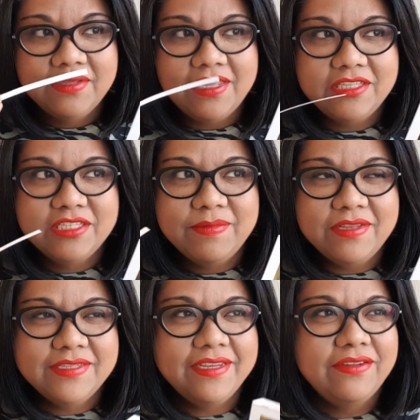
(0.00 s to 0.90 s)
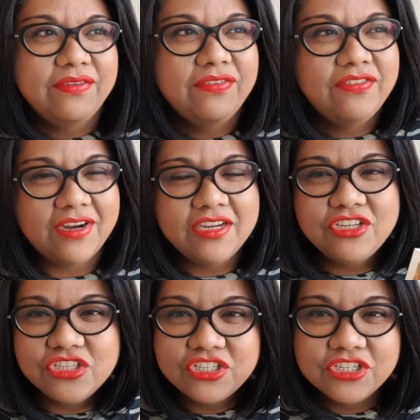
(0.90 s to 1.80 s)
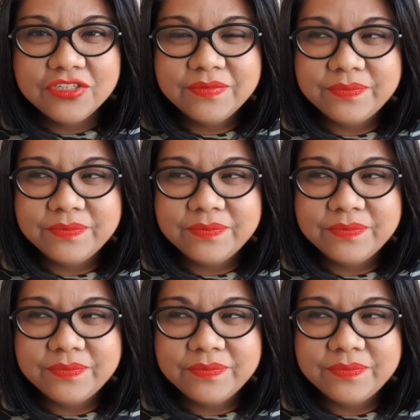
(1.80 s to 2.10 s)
It smells like a fresh,